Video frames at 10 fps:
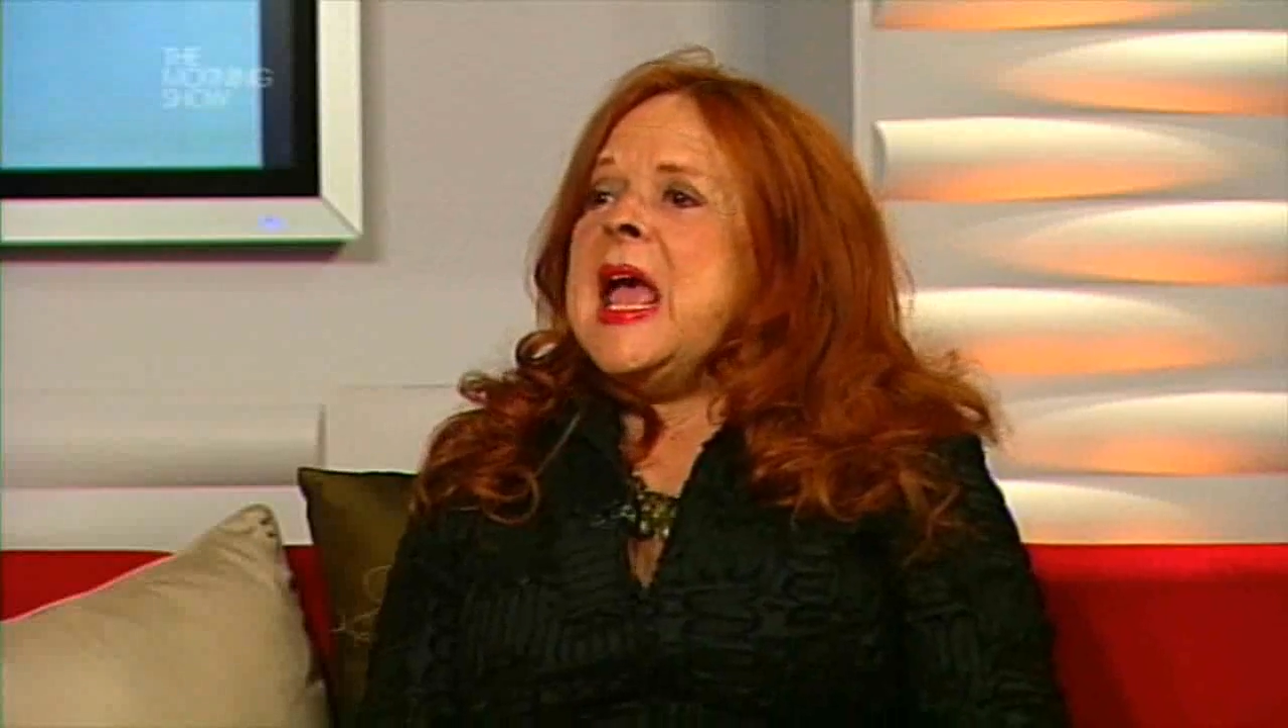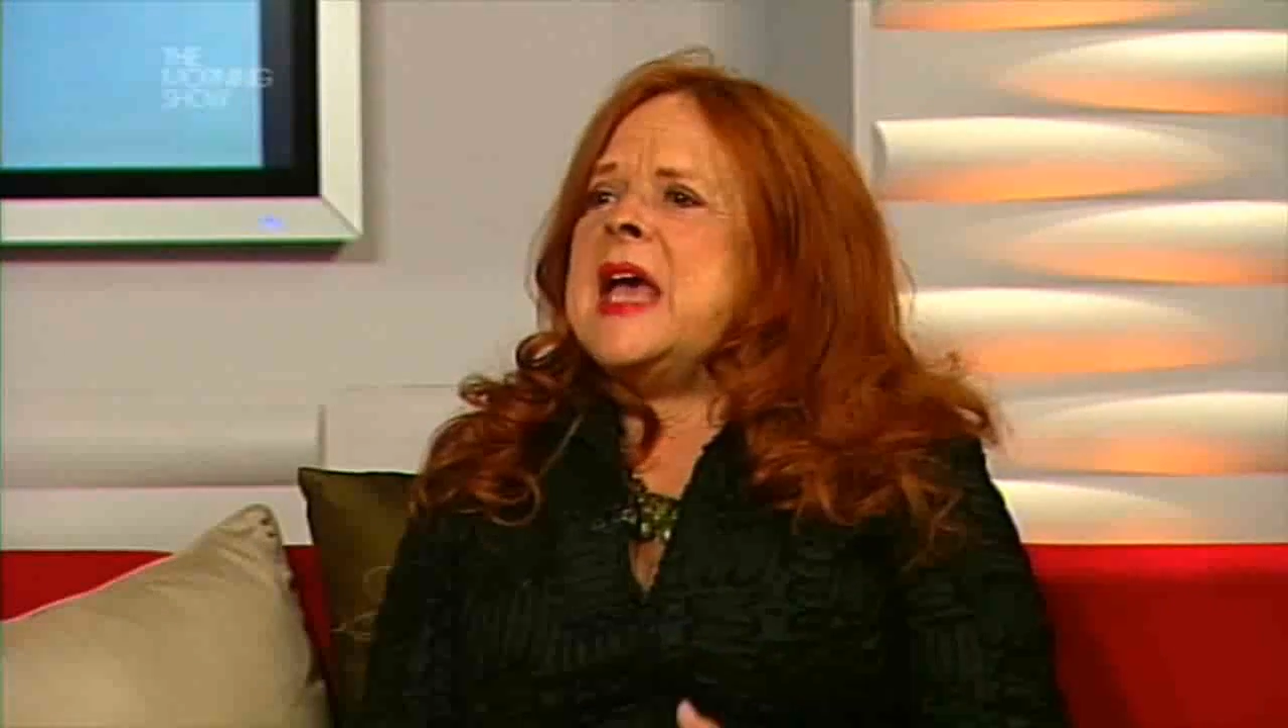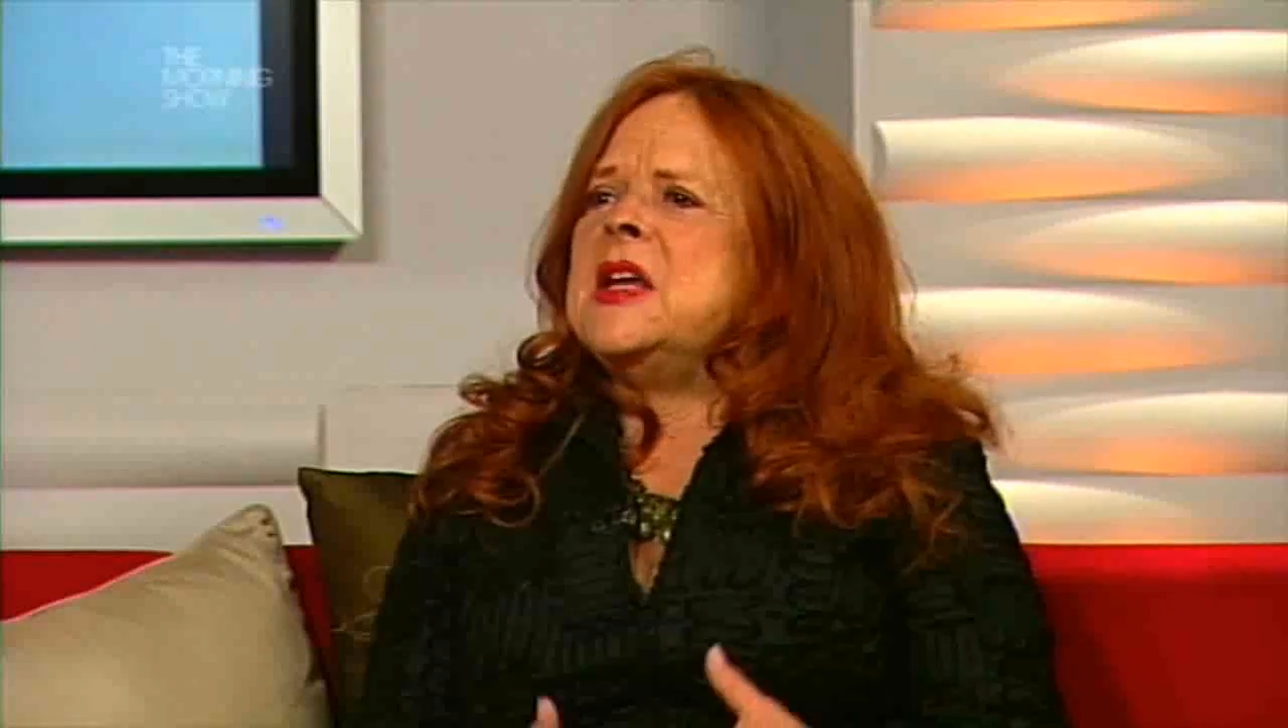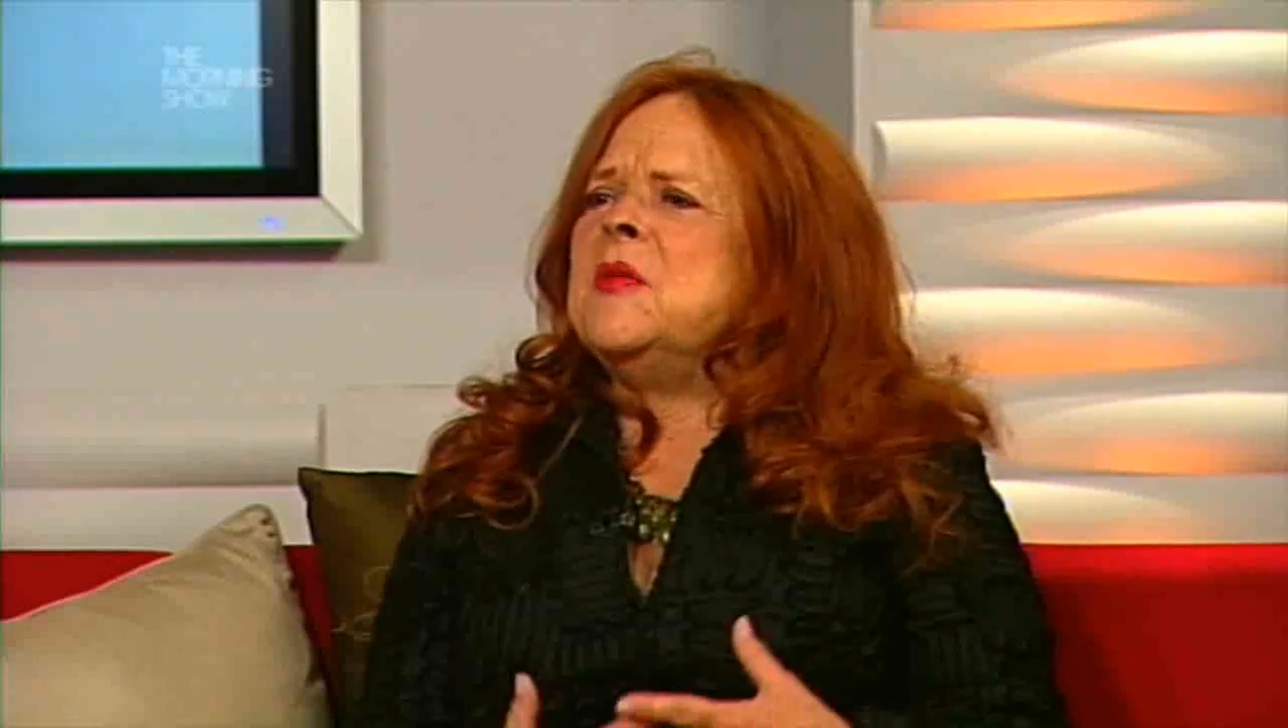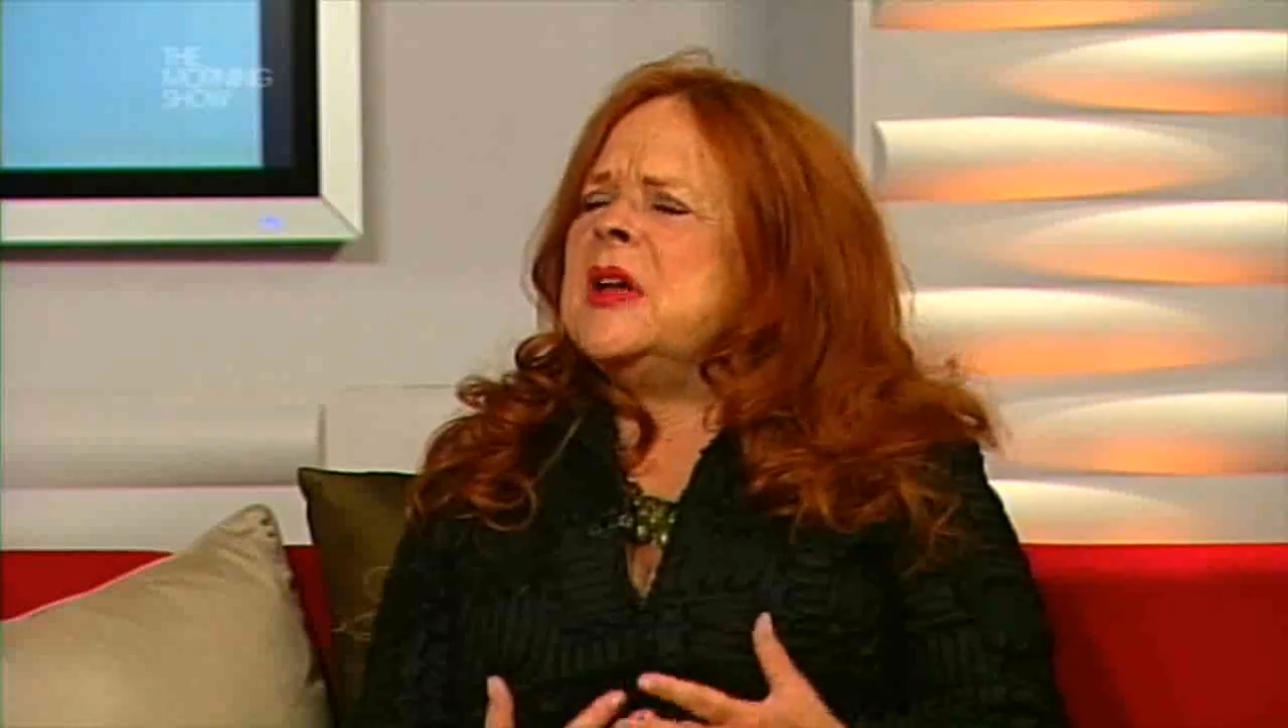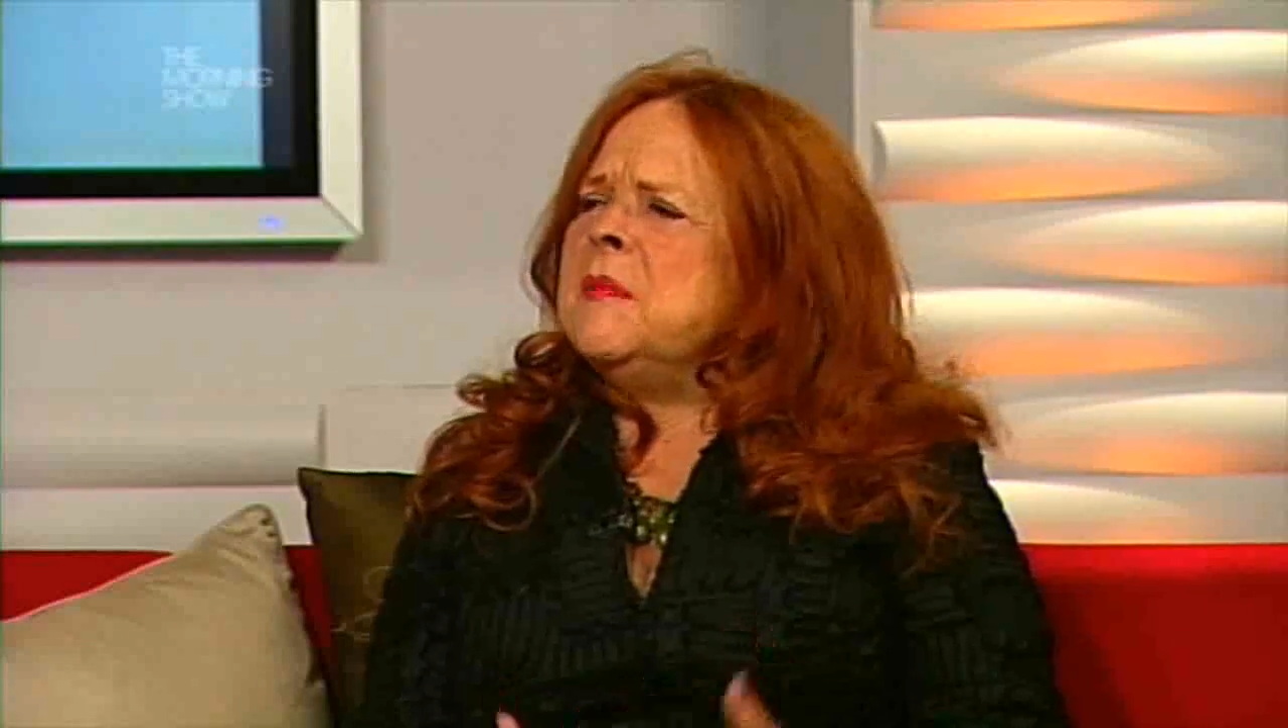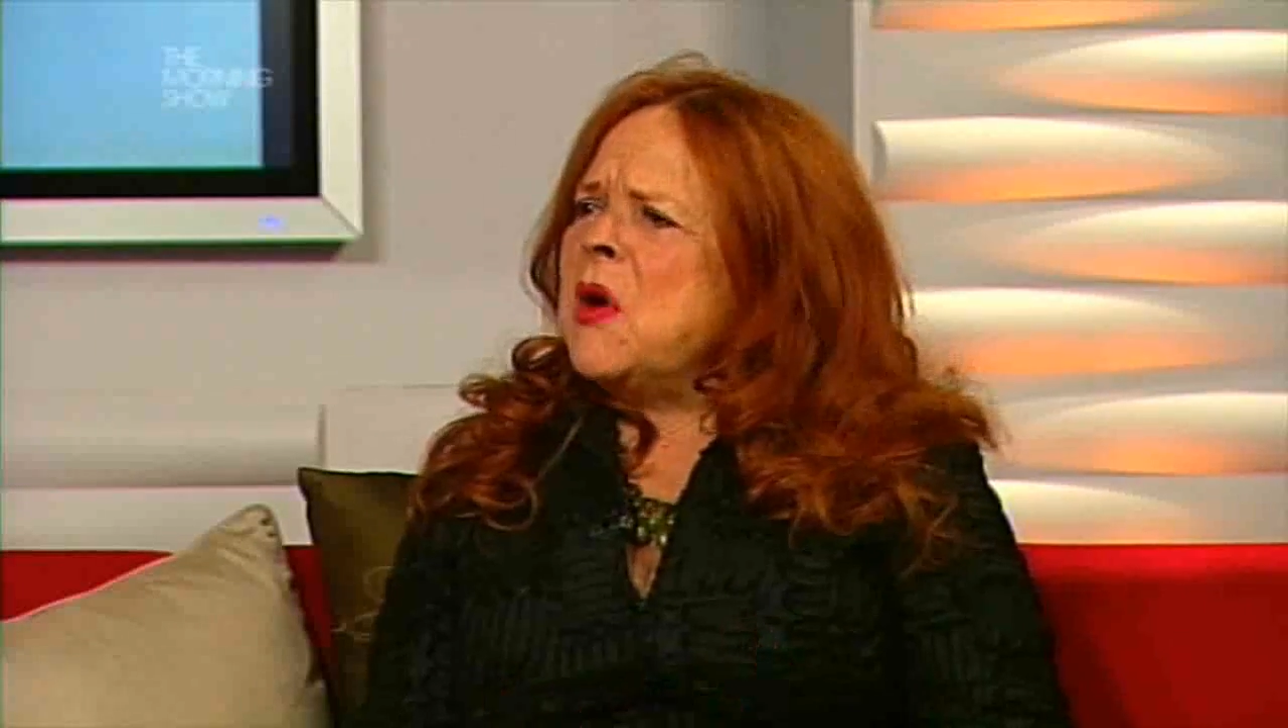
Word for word: and a, and a